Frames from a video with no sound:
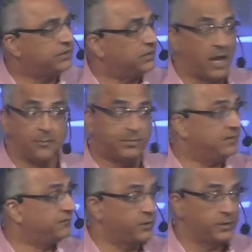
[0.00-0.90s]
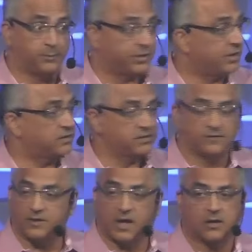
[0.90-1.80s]
not being very productive,
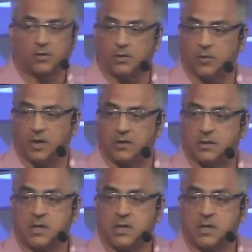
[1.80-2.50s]
not going well.